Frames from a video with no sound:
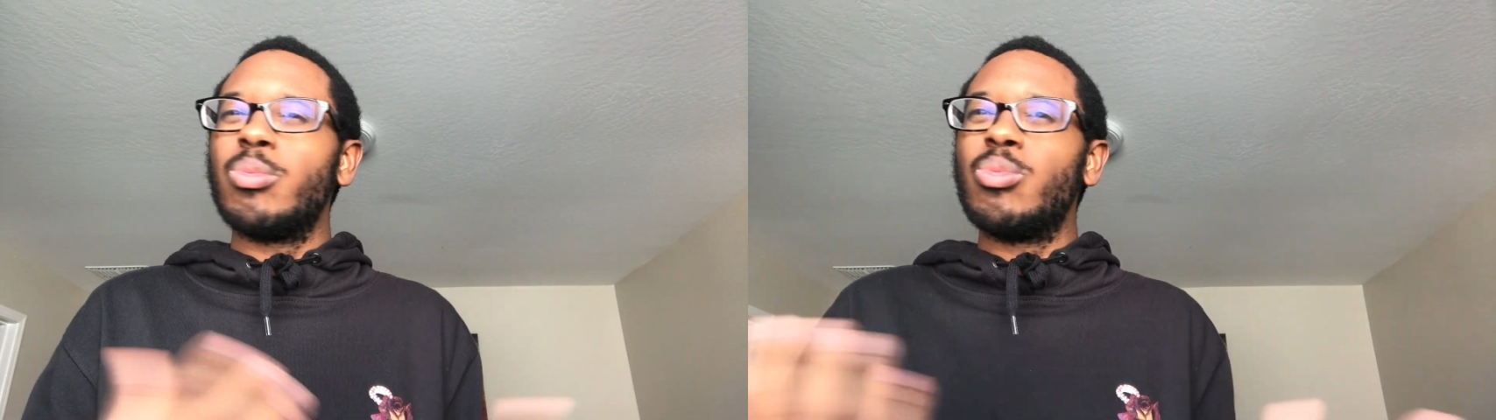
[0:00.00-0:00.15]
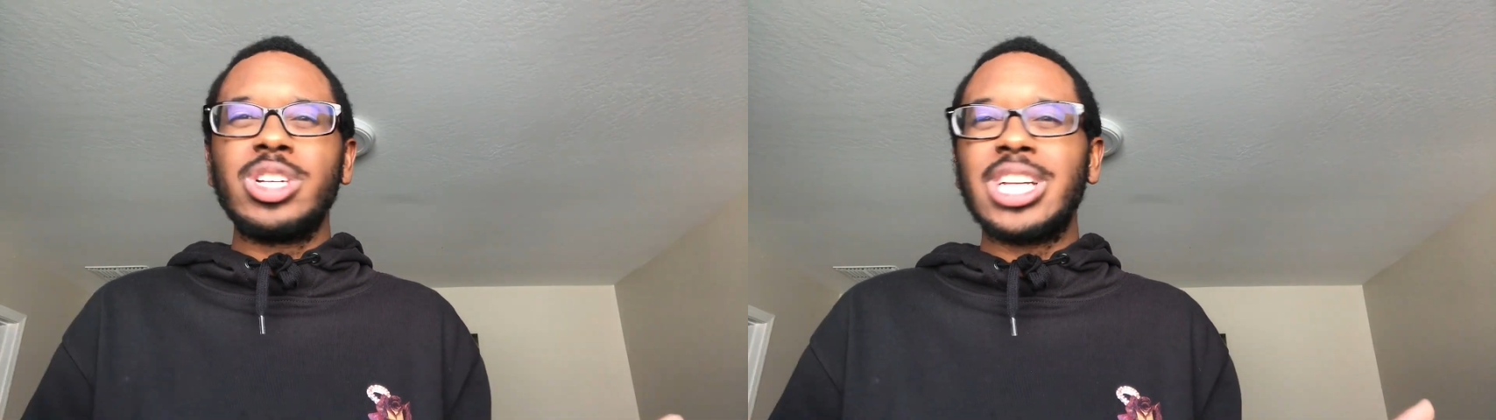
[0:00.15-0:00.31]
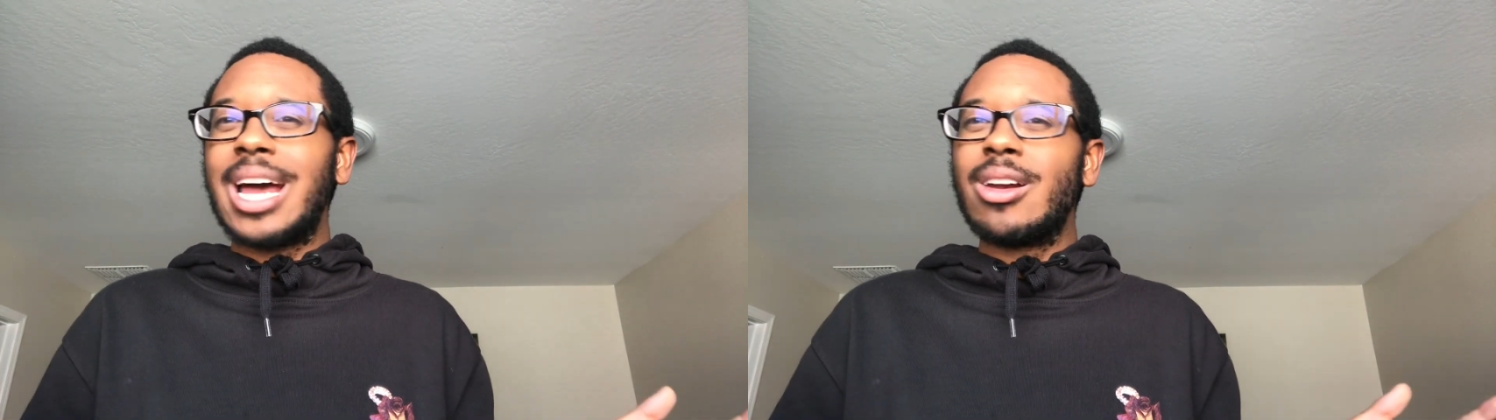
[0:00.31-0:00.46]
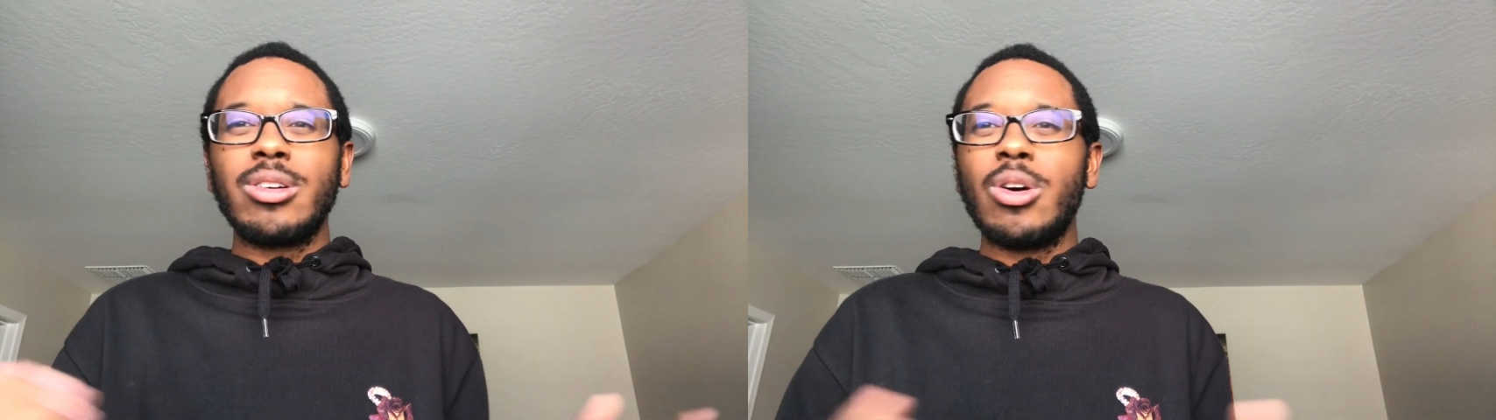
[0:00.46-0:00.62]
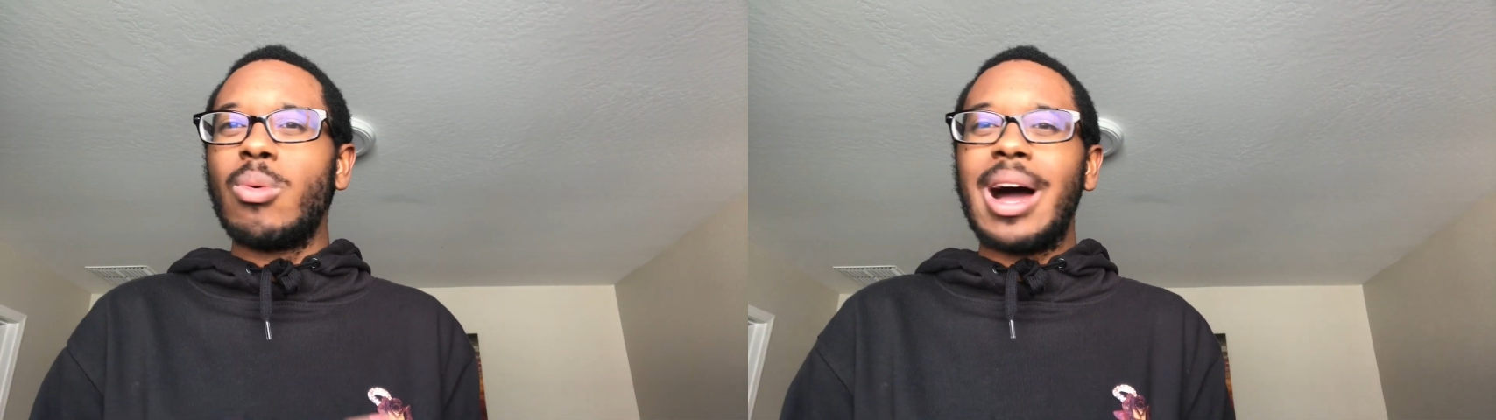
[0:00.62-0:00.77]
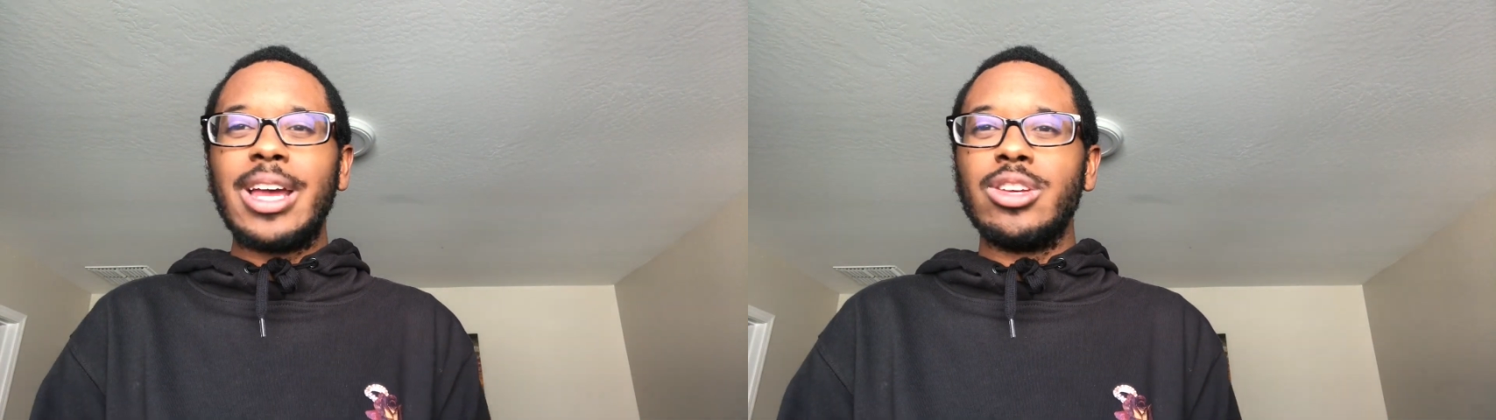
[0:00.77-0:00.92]
which I don't know
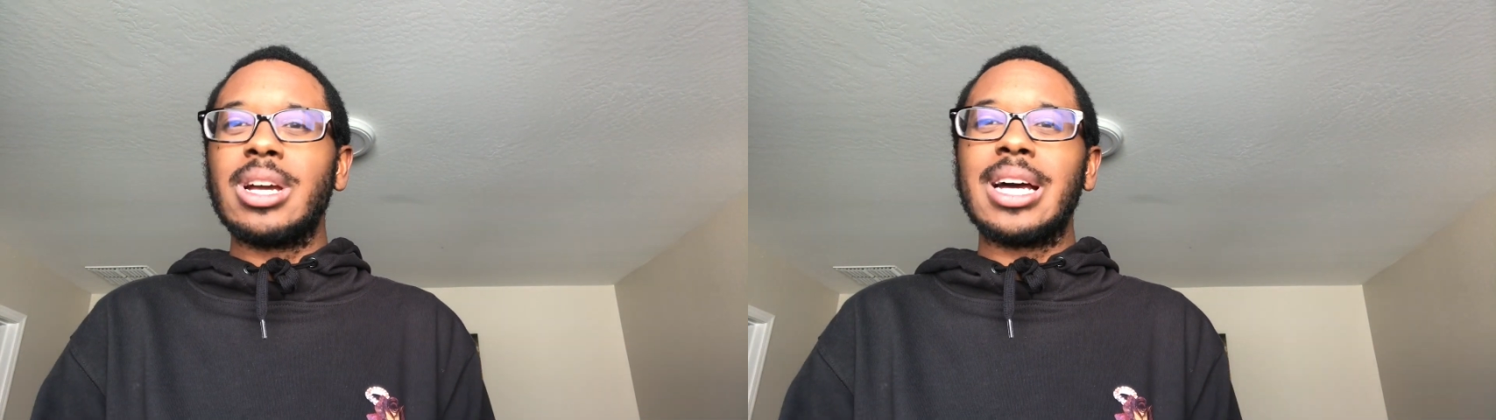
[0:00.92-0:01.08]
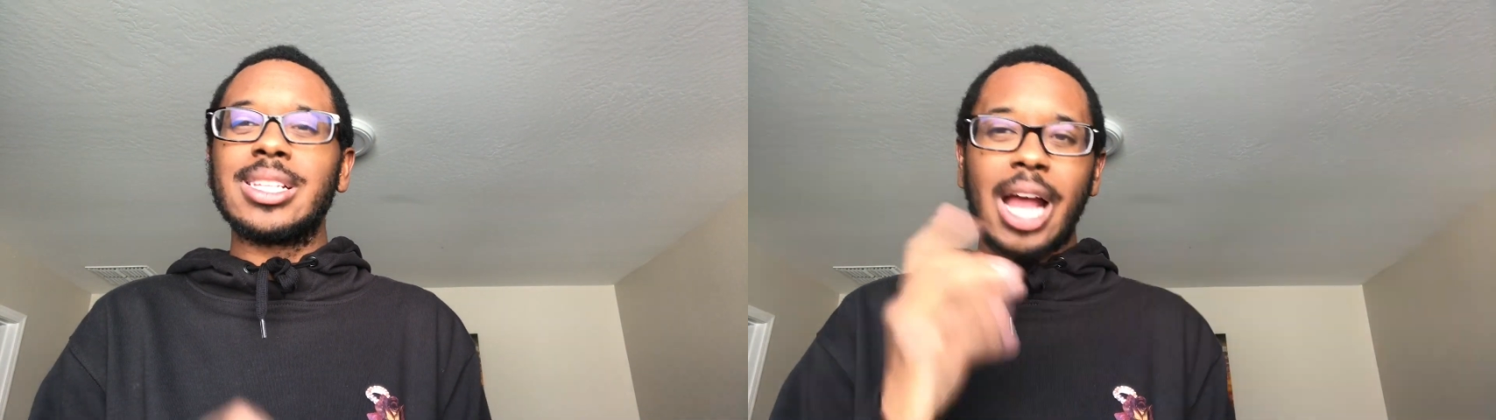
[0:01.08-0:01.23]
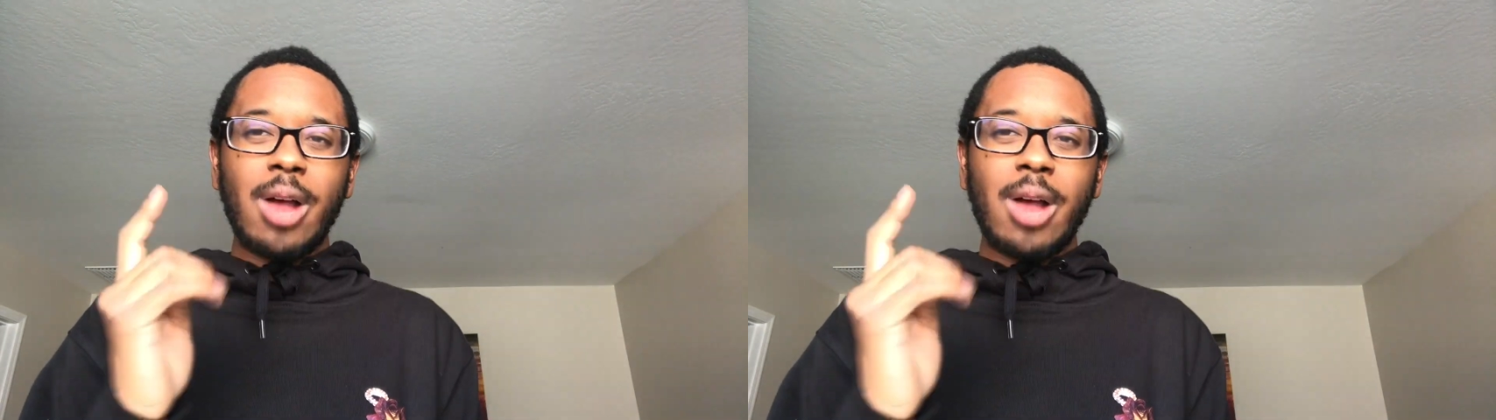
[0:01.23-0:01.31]
why, you guys.